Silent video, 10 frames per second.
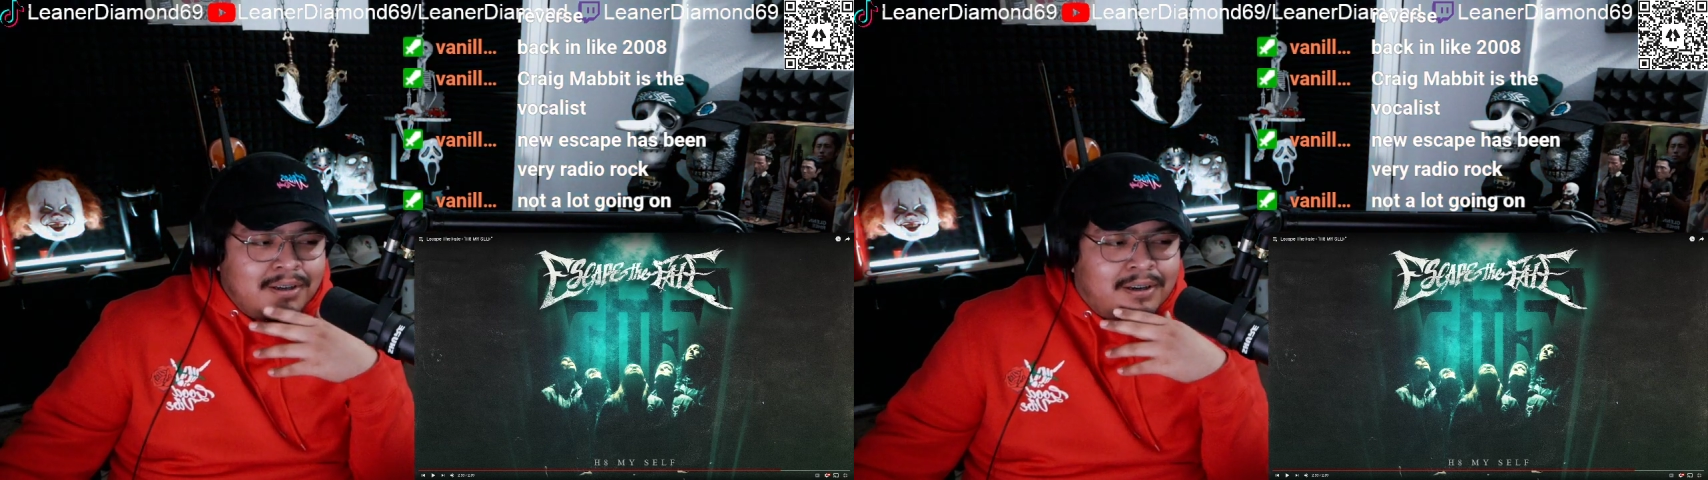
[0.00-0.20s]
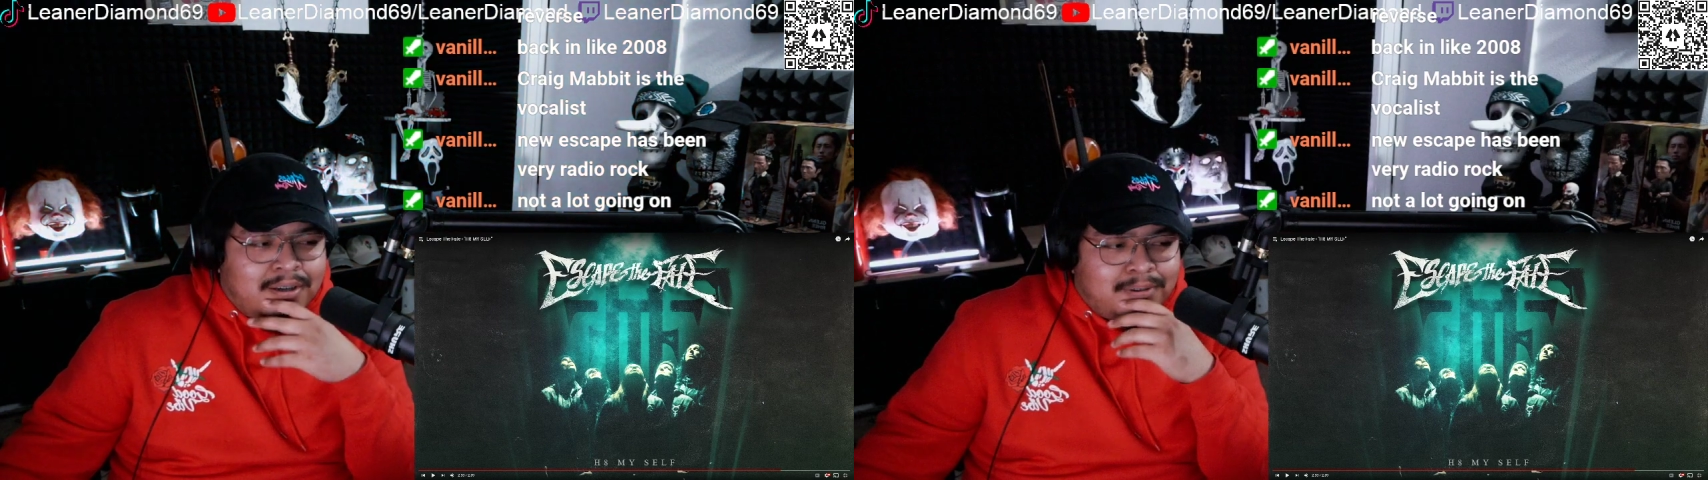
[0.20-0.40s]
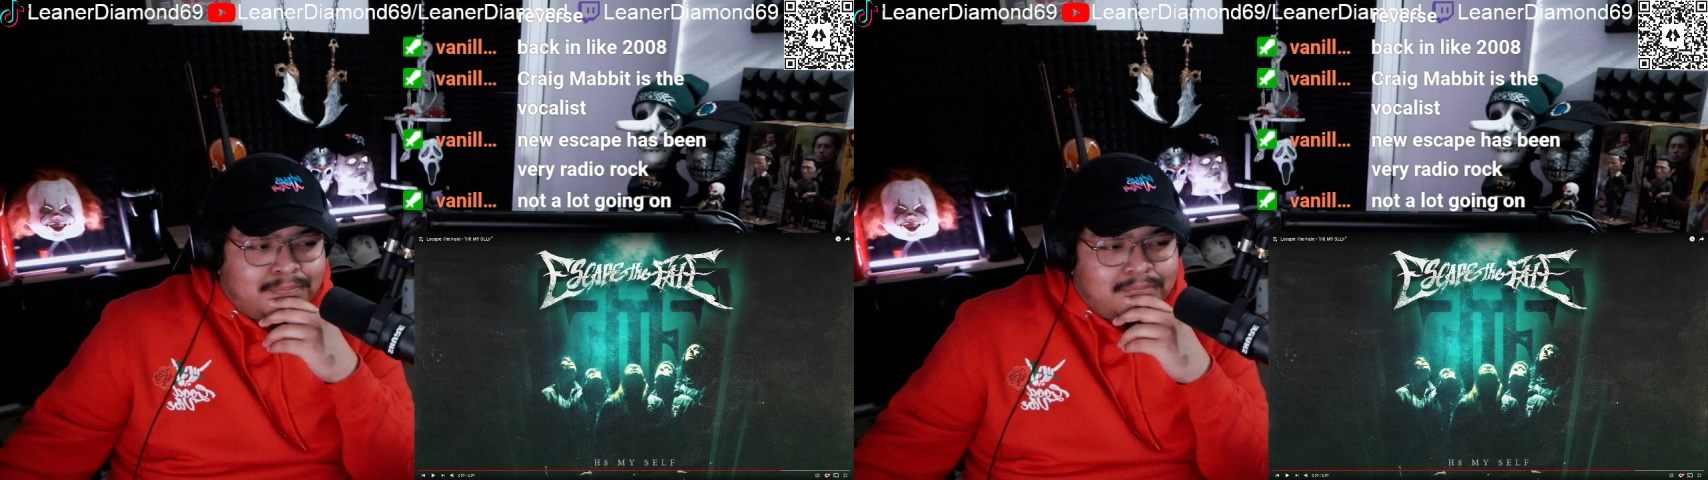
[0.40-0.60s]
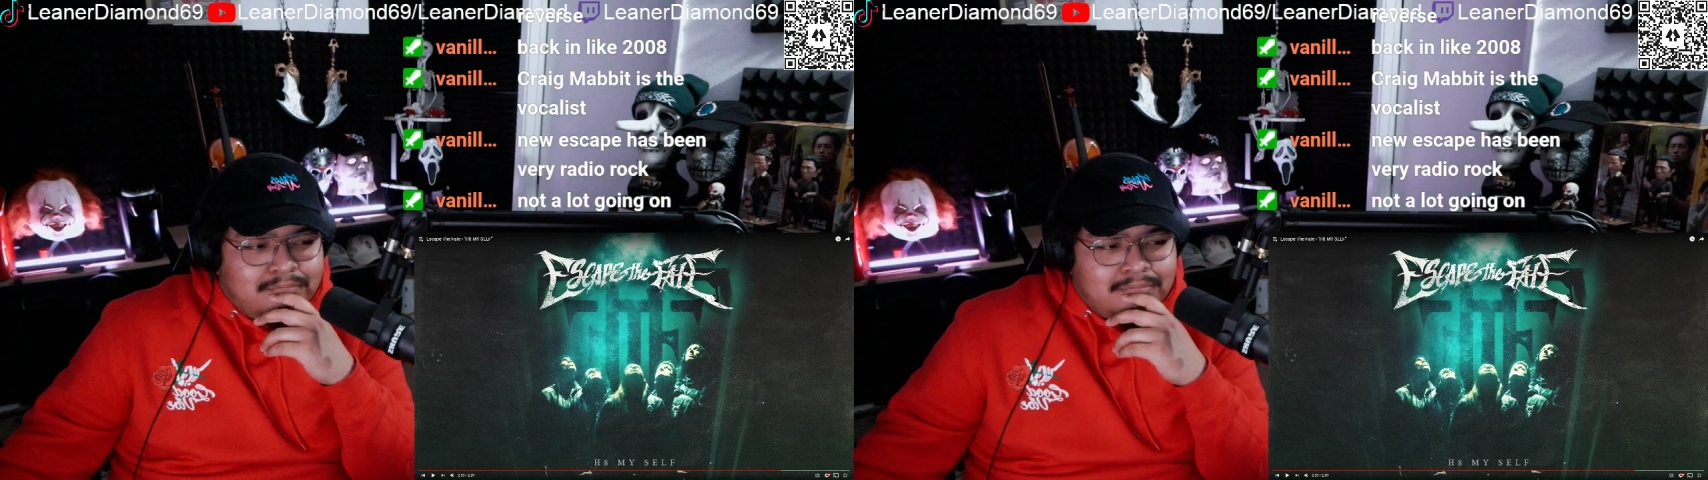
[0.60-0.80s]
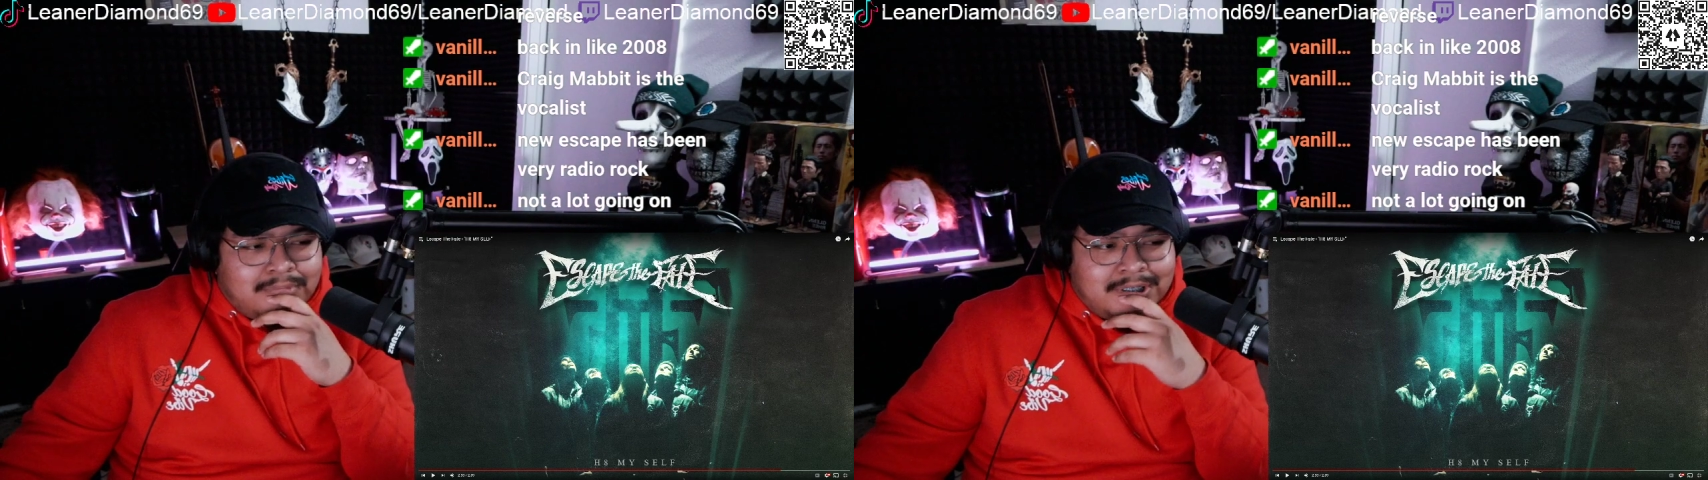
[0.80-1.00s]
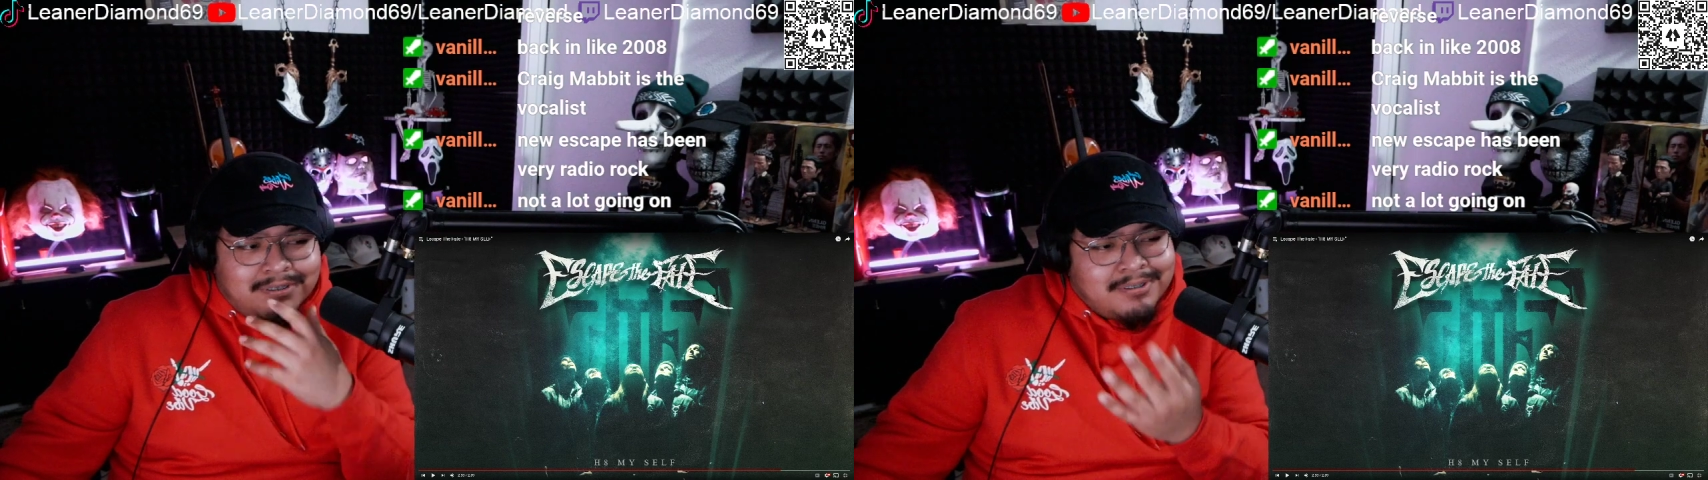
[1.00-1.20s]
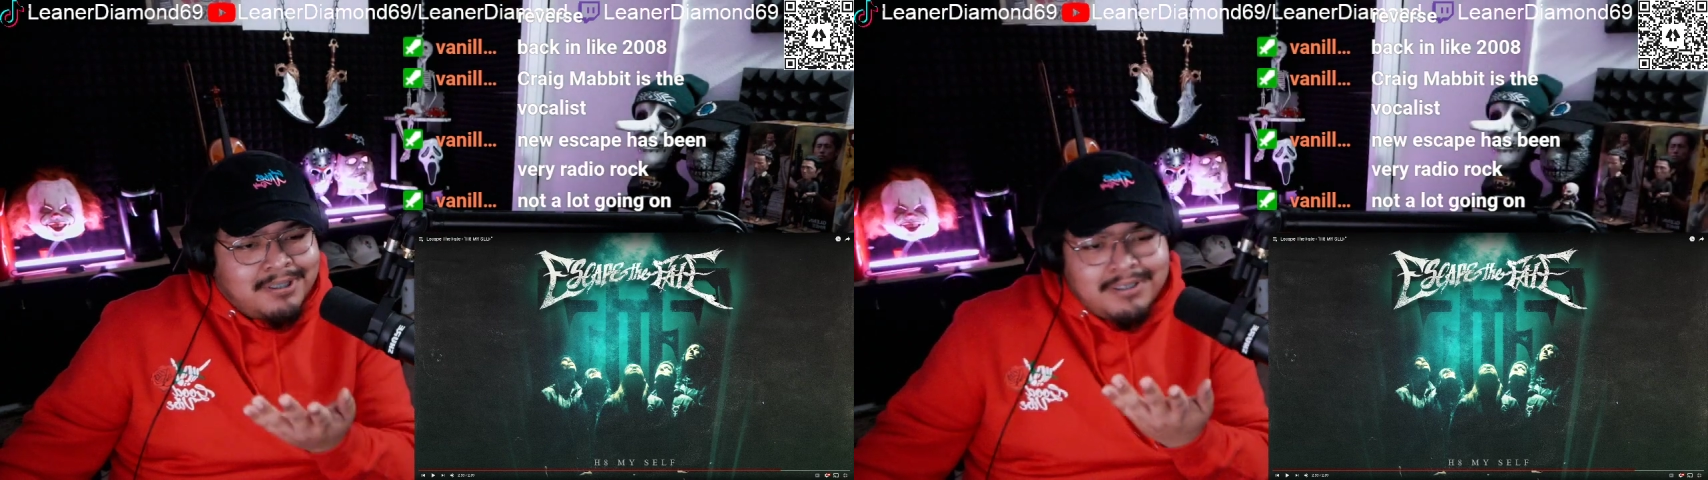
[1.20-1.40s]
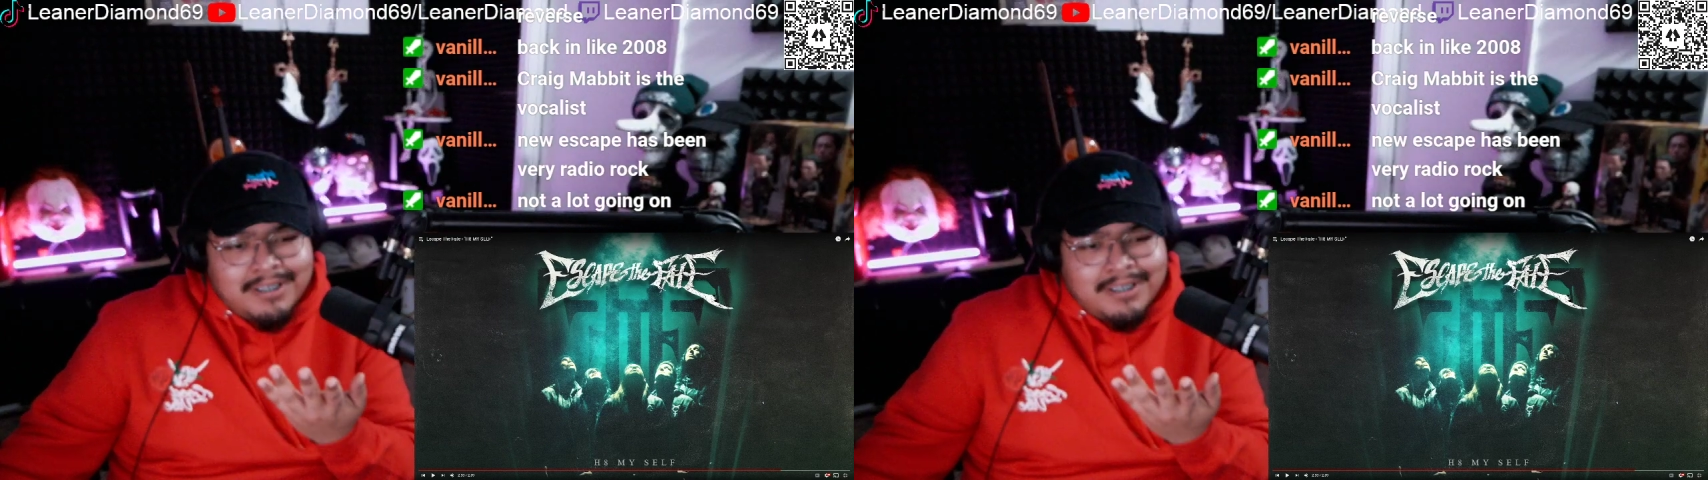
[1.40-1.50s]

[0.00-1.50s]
Um, but you know